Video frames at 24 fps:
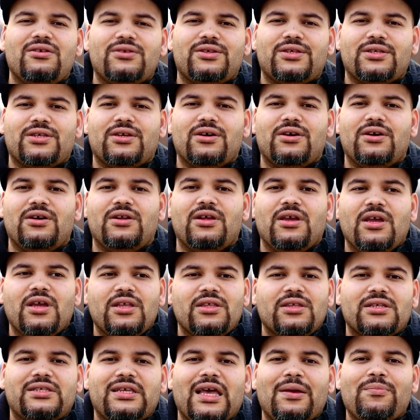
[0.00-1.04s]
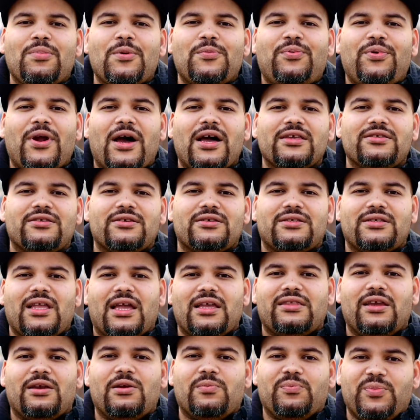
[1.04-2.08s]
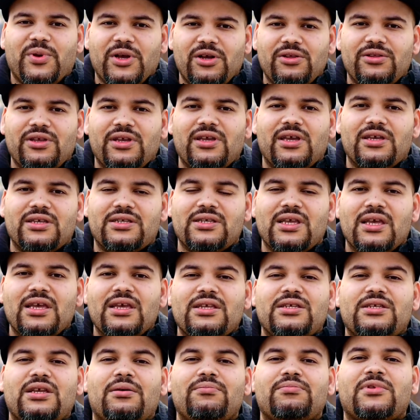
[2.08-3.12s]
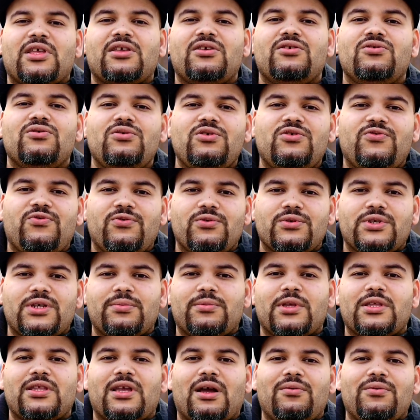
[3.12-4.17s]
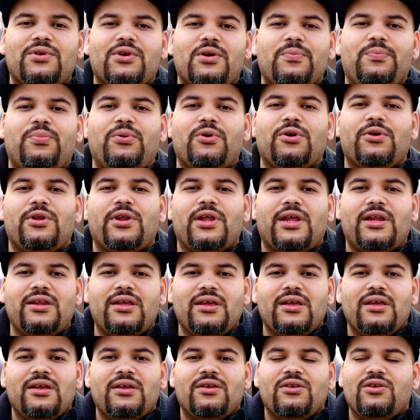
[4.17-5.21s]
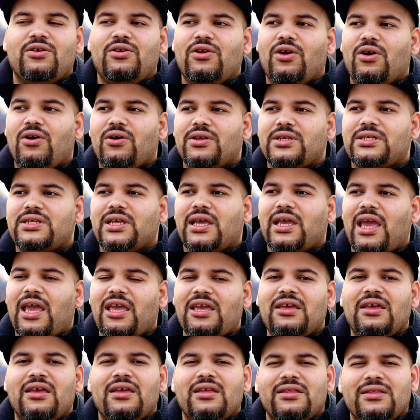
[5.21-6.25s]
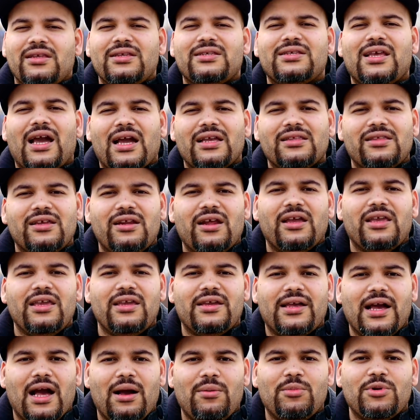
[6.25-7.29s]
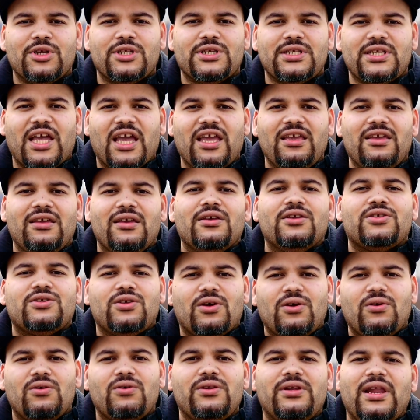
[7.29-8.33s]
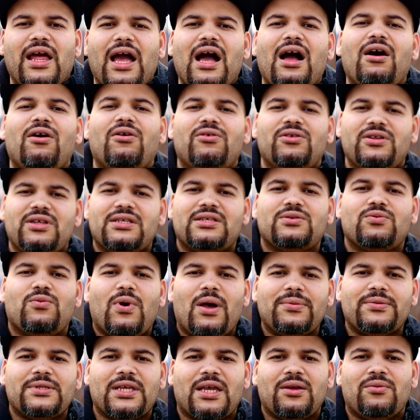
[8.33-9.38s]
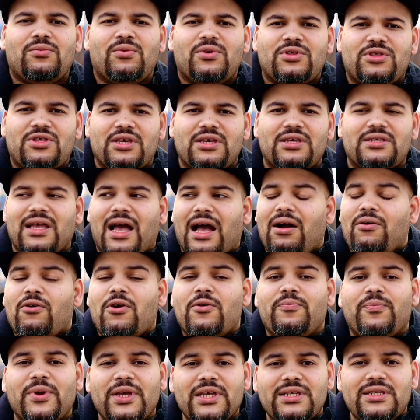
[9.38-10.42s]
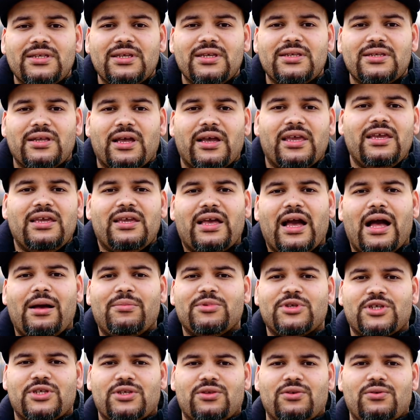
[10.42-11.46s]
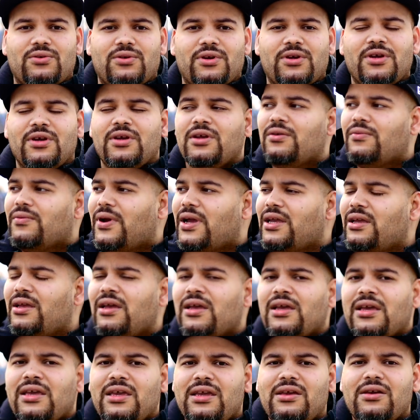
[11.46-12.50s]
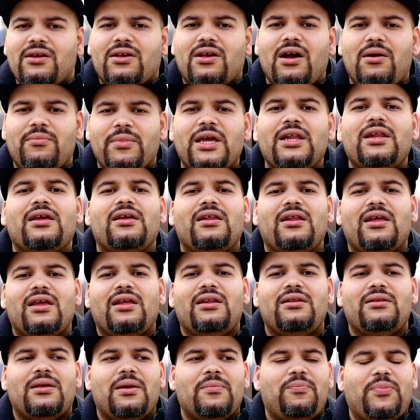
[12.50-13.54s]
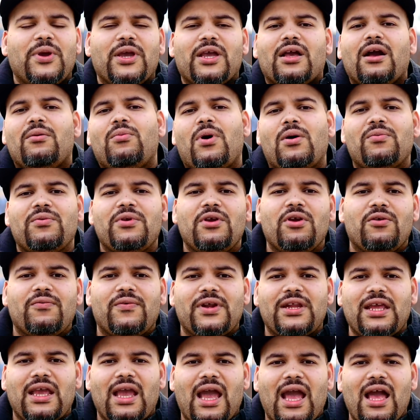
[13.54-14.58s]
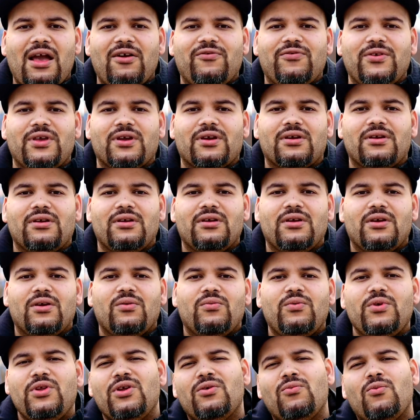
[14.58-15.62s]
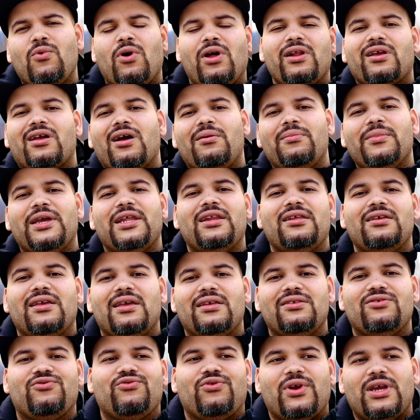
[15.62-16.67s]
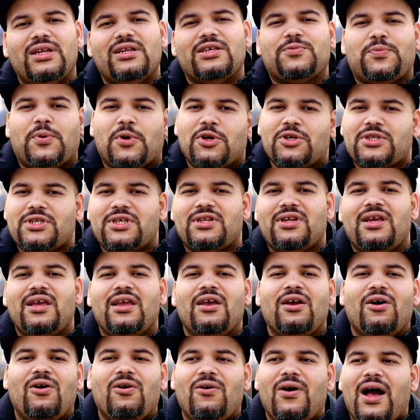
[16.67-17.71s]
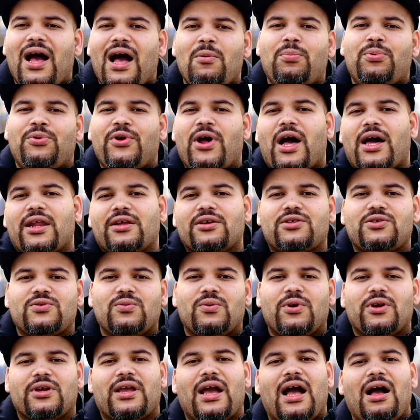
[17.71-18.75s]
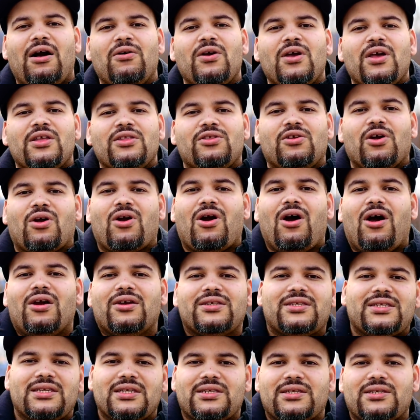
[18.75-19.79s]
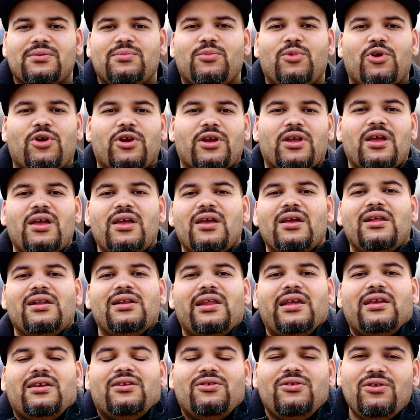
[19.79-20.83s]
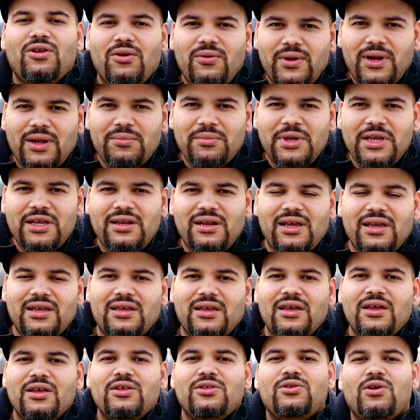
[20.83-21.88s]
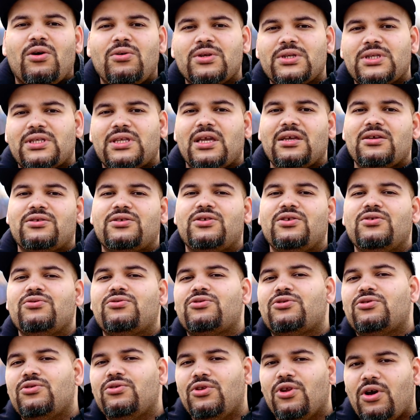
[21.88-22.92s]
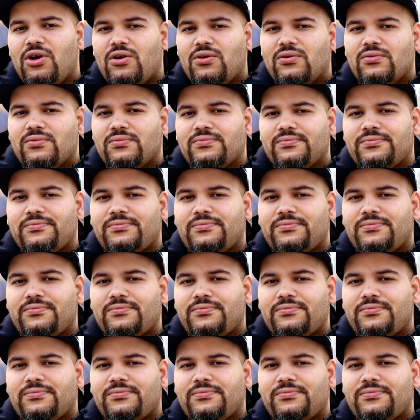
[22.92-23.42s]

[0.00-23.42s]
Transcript: looks good, the type of projects that they're building is something useful, something that we could put in, you know, and say, hey, this guy did an e-commerce site. So now on this website, which is our business, an e-commerce store, right? He could come in and, and, and pick up what we already have here. We don't want to come in and, and, train this person on how products work, how the cart system work. Like, you know what I mean? Like, those things you should know.